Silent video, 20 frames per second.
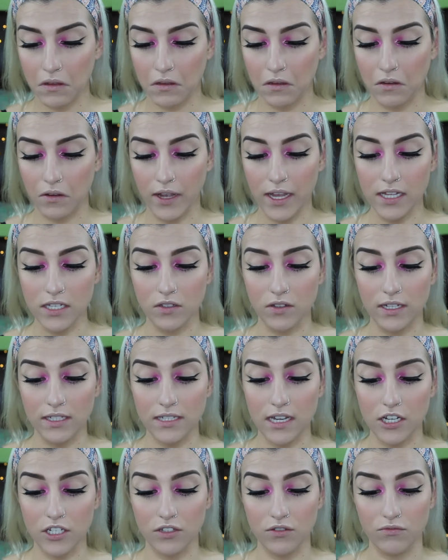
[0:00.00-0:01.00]
Okay, so that's
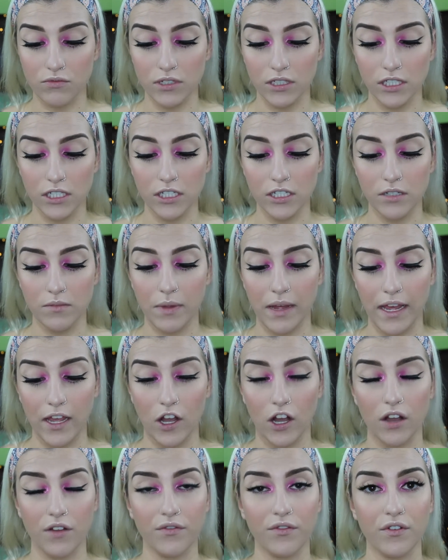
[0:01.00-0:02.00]
actually really good
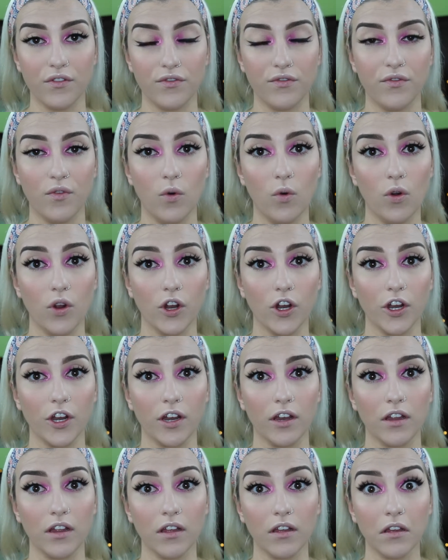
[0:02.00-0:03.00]
payoff for
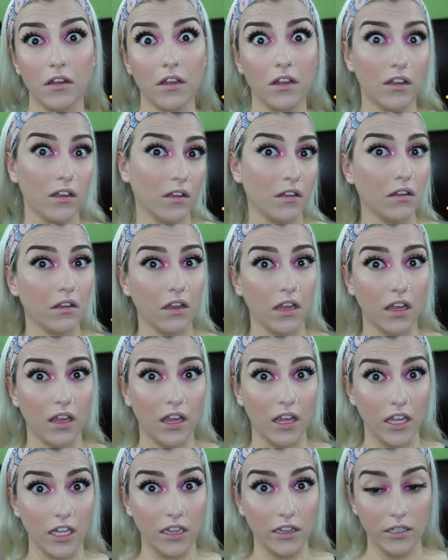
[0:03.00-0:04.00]

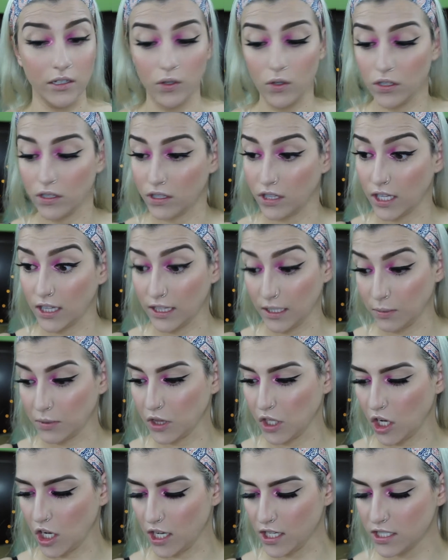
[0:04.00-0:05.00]
a lip
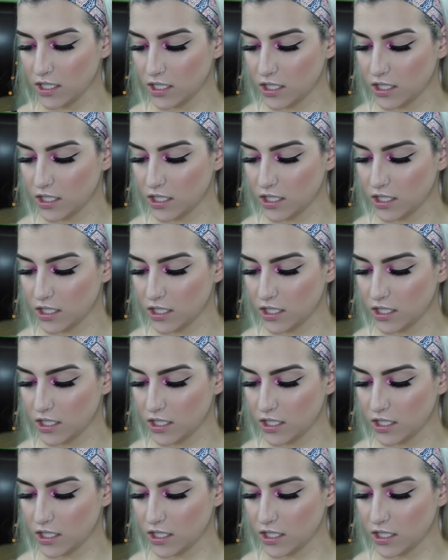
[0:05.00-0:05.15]
gloss.